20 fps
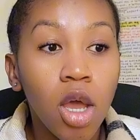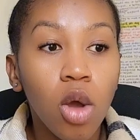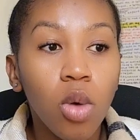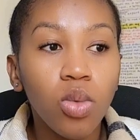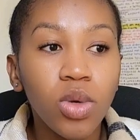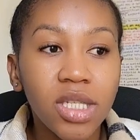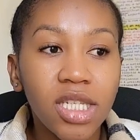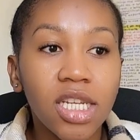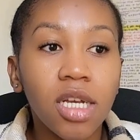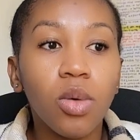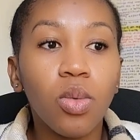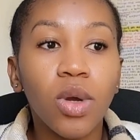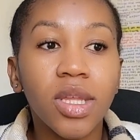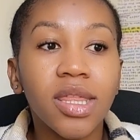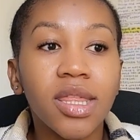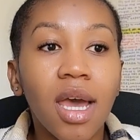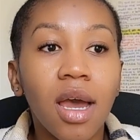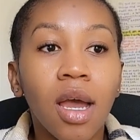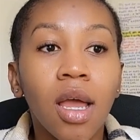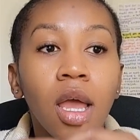we deal with
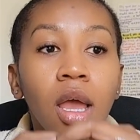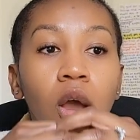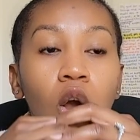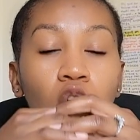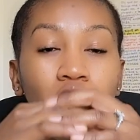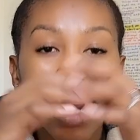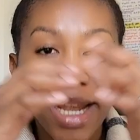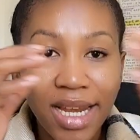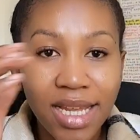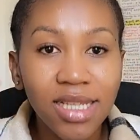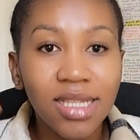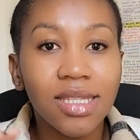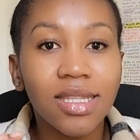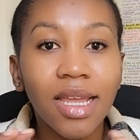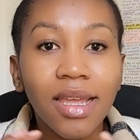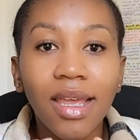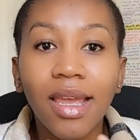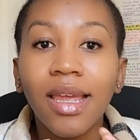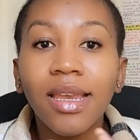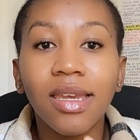the
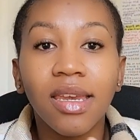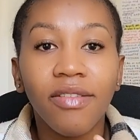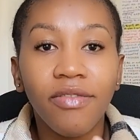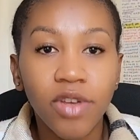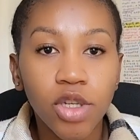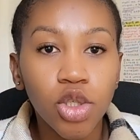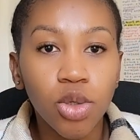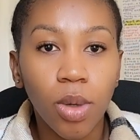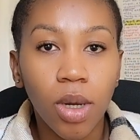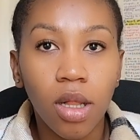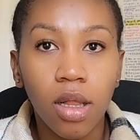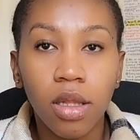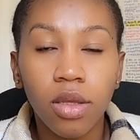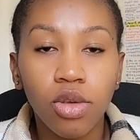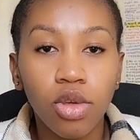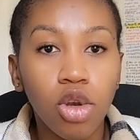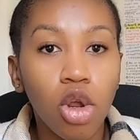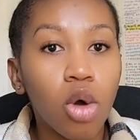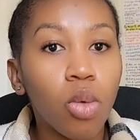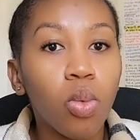holistic individual.
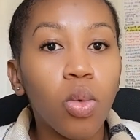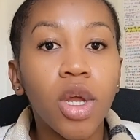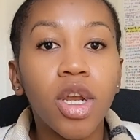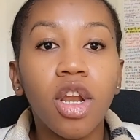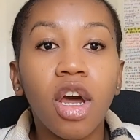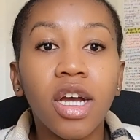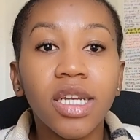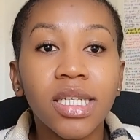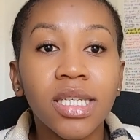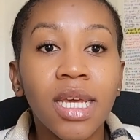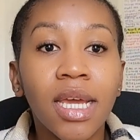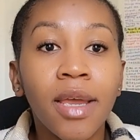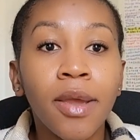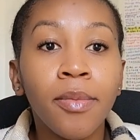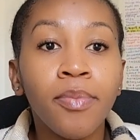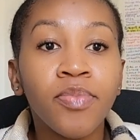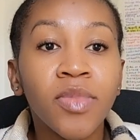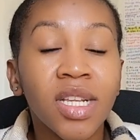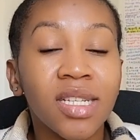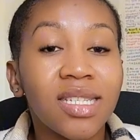We're not
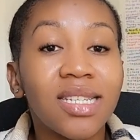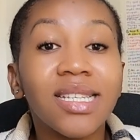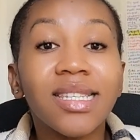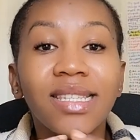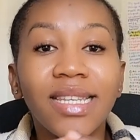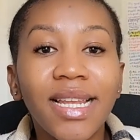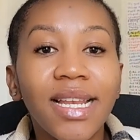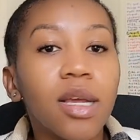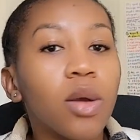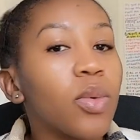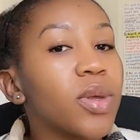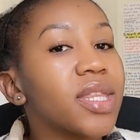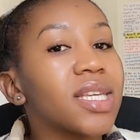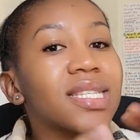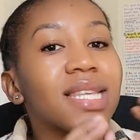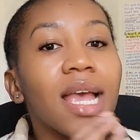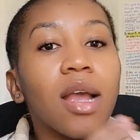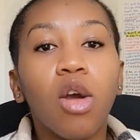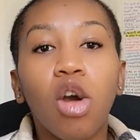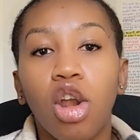just dealing with the
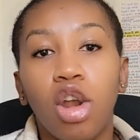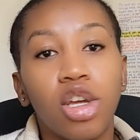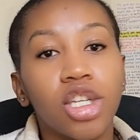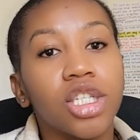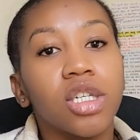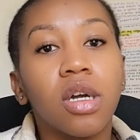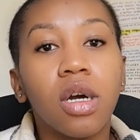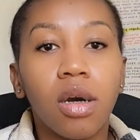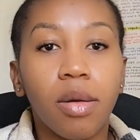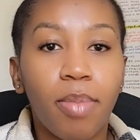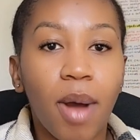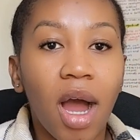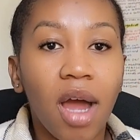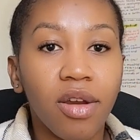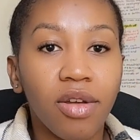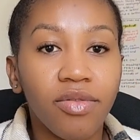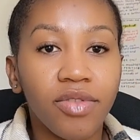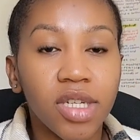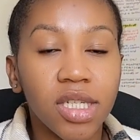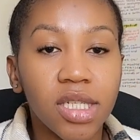psychological part
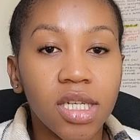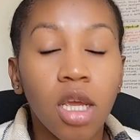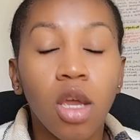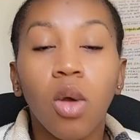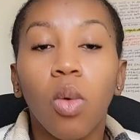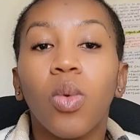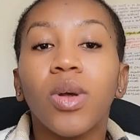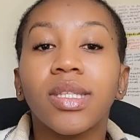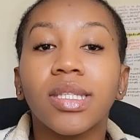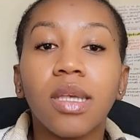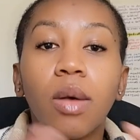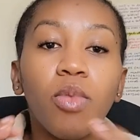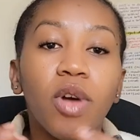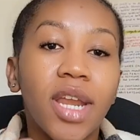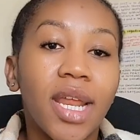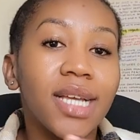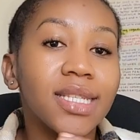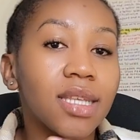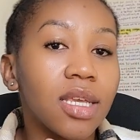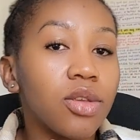of it. When someone
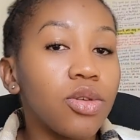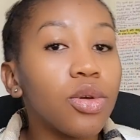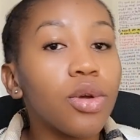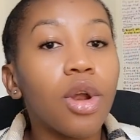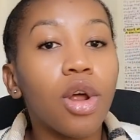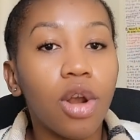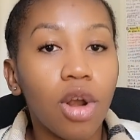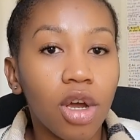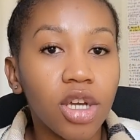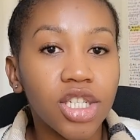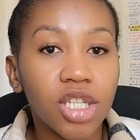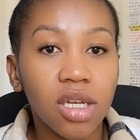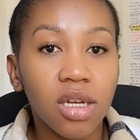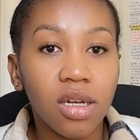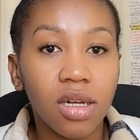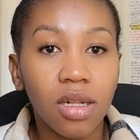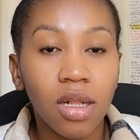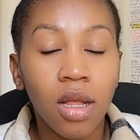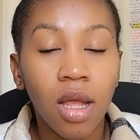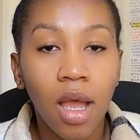has a
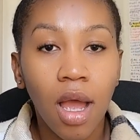neurological